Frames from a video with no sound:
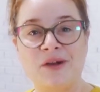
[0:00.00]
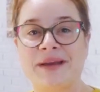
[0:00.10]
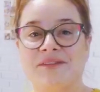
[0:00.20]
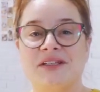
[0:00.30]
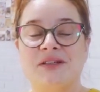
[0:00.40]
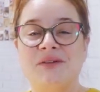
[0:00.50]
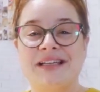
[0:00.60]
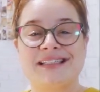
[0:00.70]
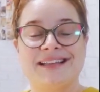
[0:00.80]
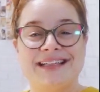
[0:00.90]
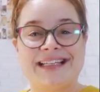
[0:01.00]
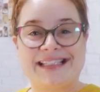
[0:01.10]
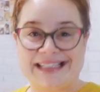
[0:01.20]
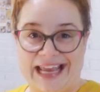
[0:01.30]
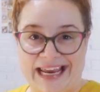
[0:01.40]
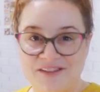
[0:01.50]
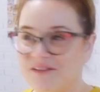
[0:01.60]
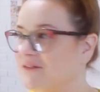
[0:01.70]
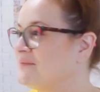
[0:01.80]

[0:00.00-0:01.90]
All we have to do is click save.